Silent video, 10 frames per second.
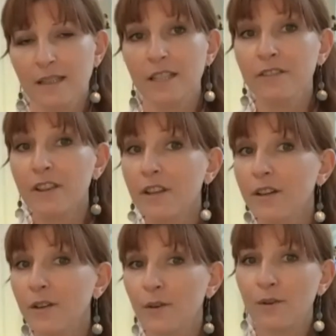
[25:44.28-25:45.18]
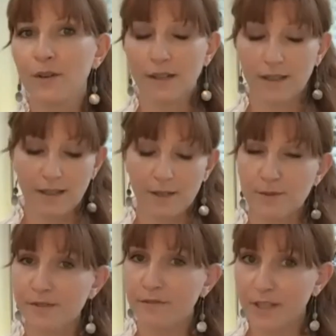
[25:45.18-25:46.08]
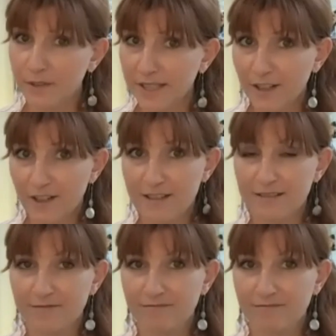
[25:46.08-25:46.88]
Even though I was very young,